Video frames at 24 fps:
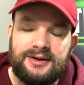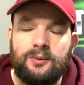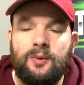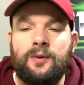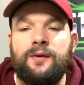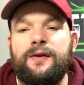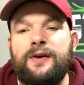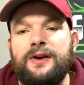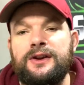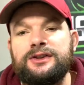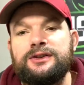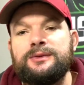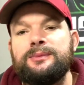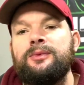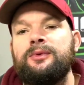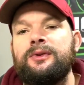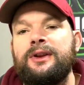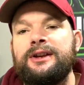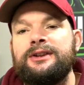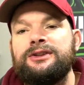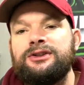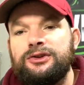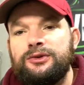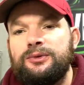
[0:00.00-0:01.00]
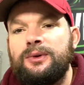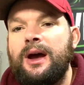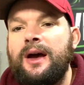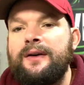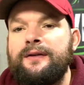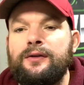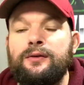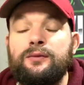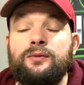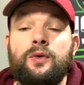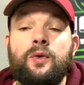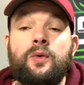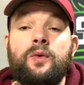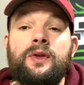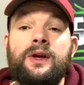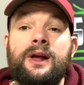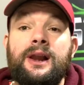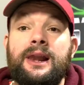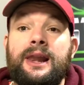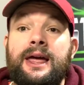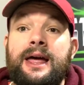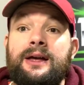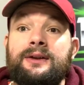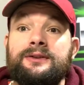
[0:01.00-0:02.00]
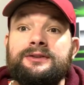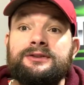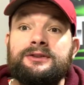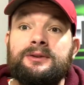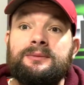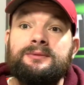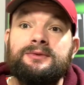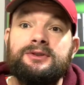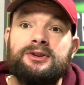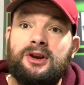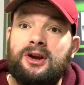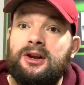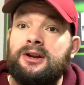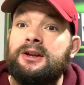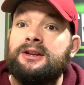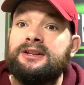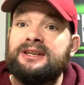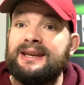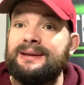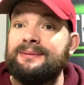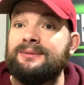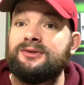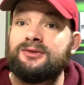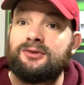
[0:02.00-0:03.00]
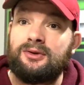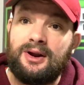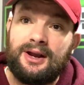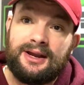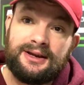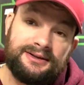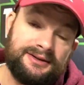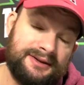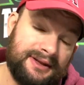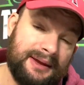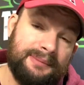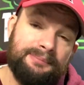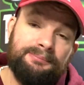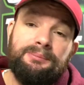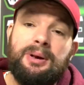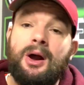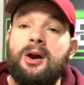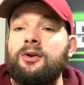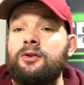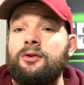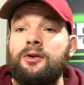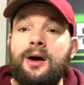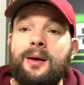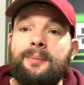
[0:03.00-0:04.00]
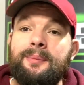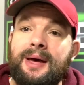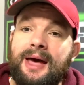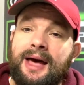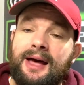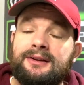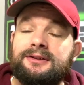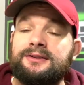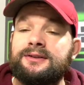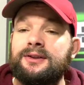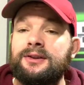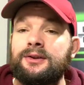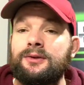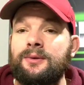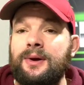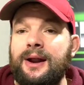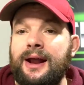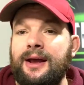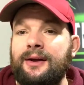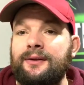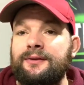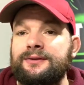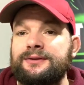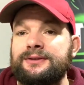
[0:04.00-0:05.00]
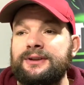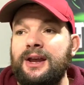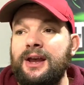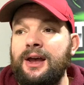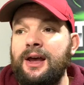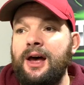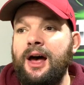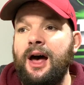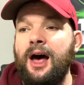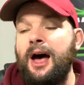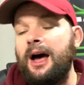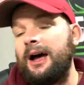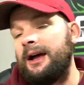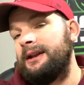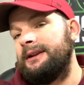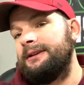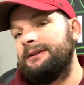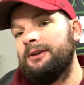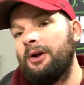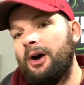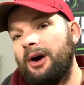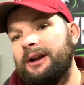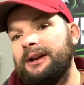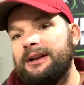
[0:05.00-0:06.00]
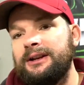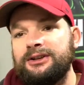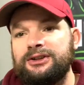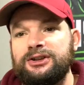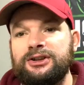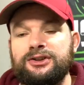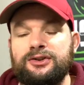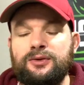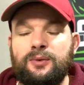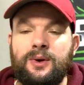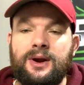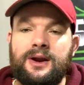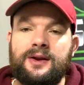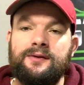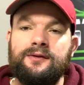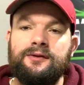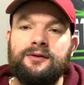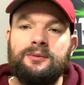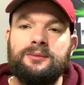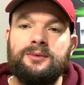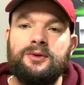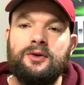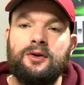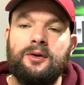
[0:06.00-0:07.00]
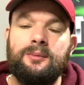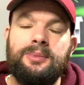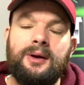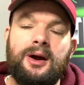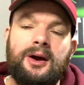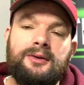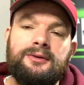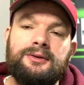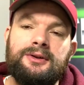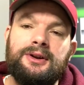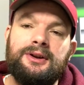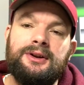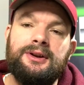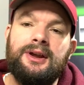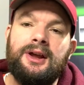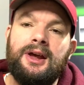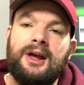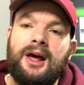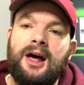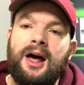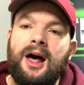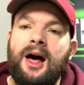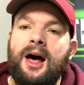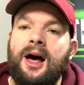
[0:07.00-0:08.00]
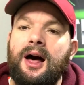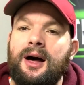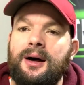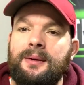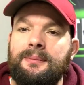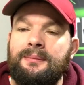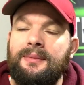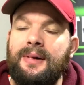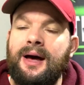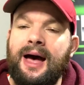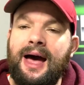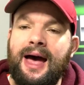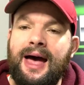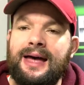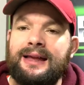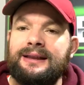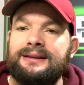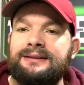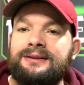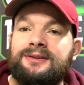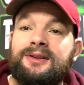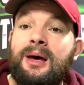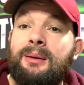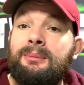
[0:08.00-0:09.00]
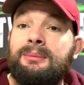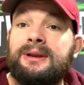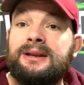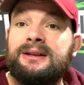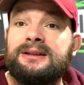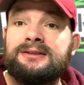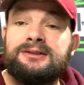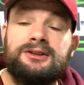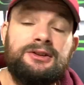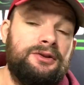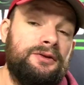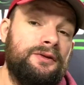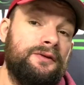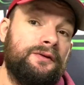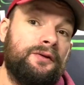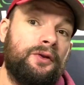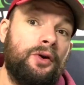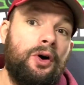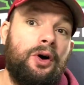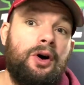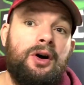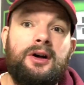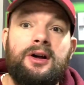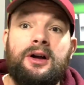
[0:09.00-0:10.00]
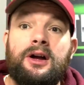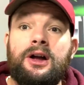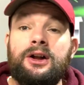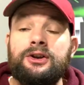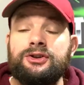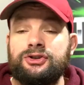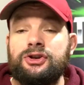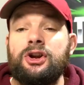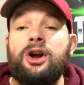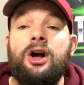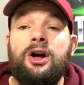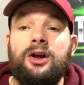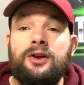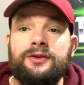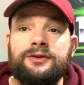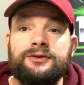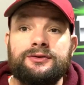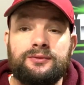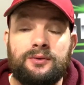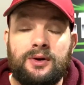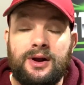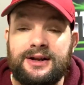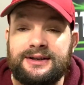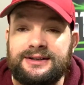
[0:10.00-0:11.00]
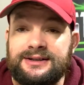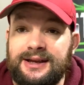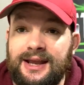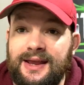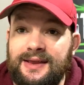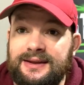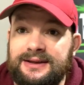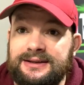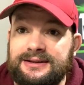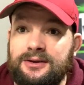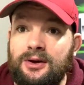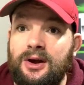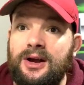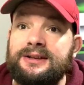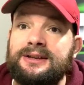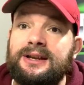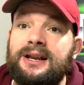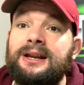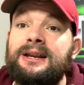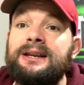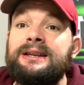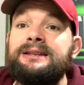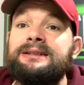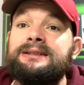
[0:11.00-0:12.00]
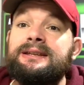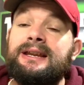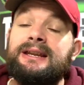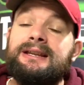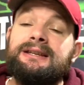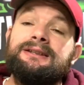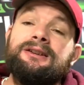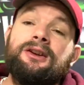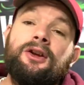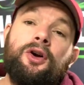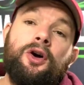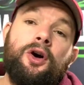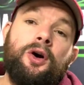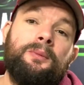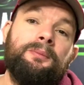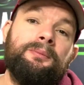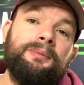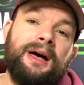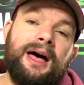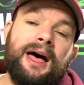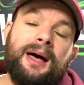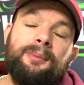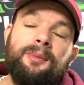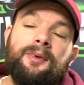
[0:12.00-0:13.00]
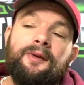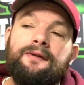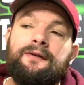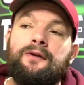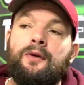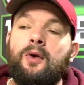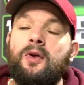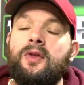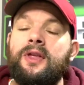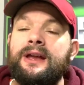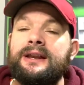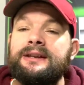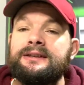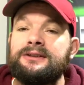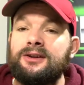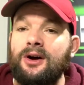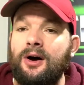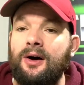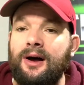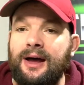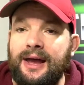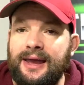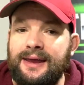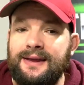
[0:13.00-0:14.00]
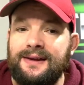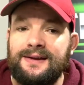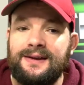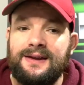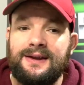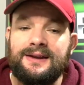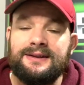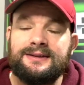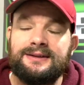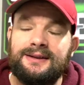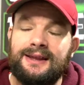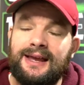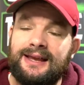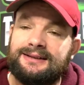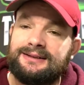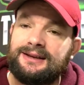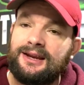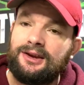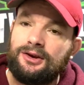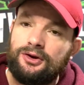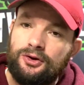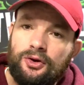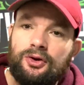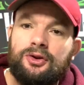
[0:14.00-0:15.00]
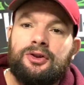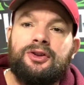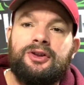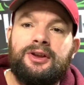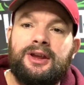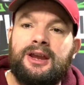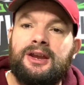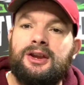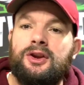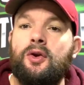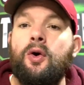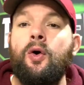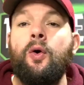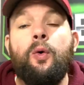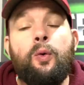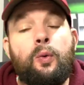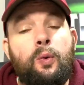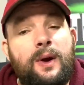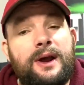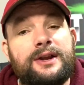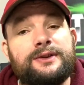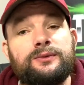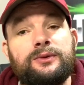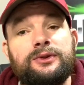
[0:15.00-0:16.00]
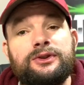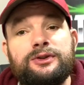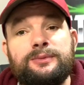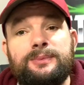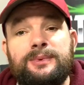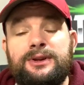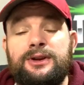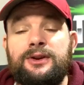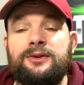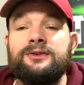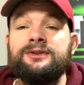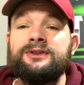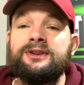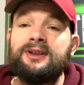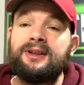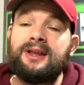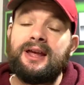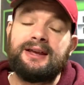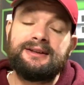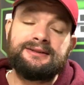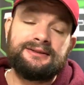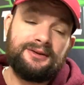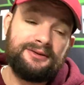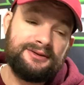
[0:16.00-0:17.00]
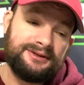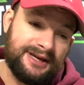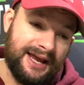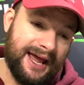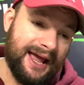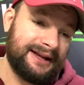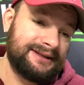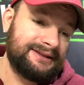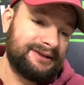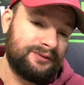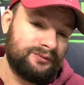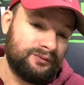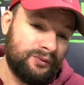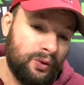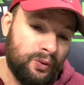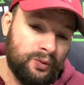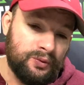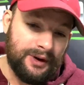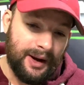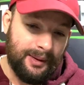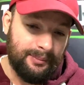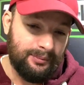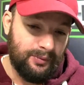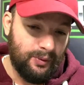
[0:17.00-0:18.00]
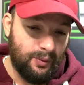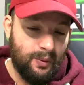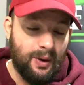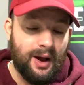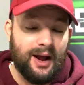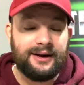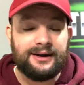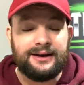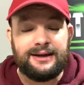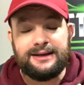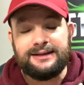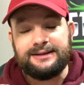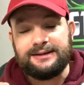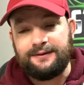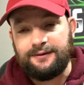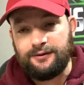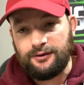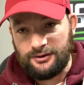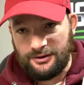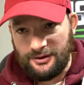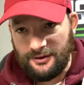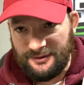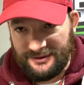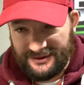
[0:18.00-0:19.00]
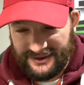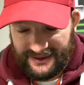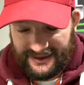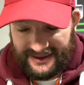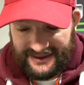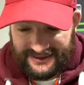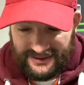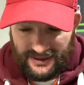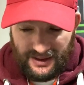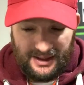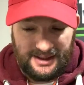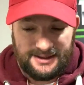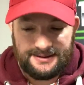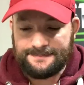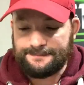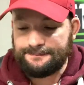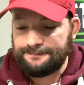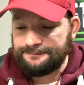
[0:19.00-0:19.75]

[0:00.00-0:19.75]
Well, first of all, they do have a rule that allows them to kind of deep strike. So they burrow up out of the ground 9 inches away from your opponent. And that means that you've got a chance, right, to get these guys at least into combat before they die. So that's a good thing. You always want to be using that. So tactic rule number 1 is if you're using these guys,